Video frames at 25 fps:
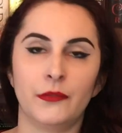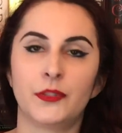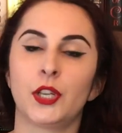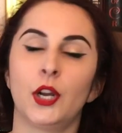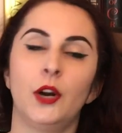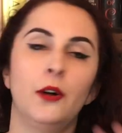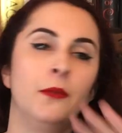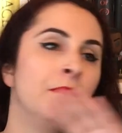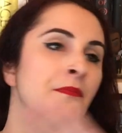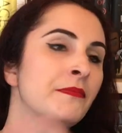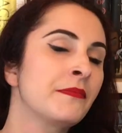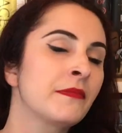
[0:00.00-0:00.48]

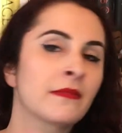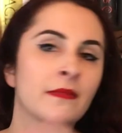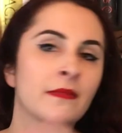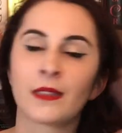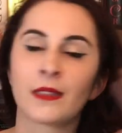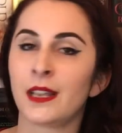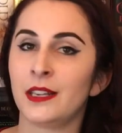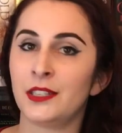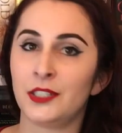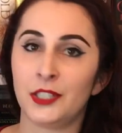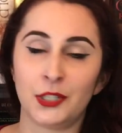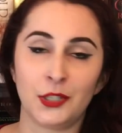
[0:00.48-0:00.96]
So
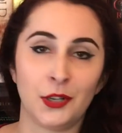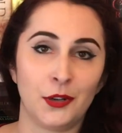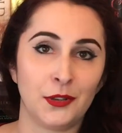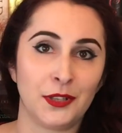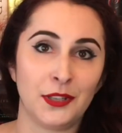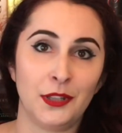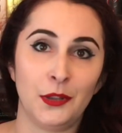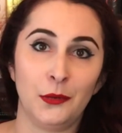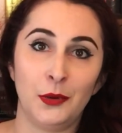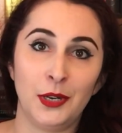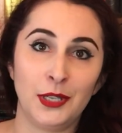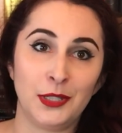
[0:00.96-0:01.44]
she goes
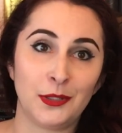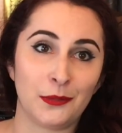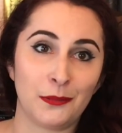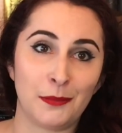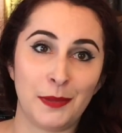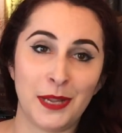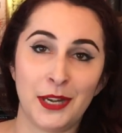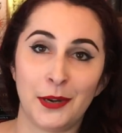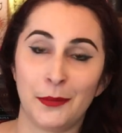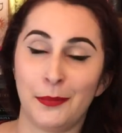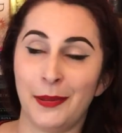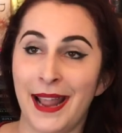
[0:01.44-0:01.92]
in the woods with
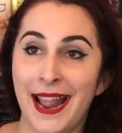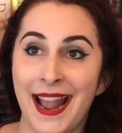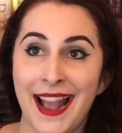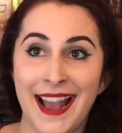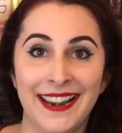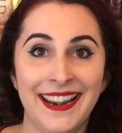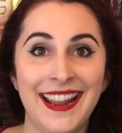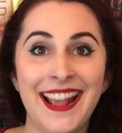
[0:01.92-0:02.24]
Peter Pan.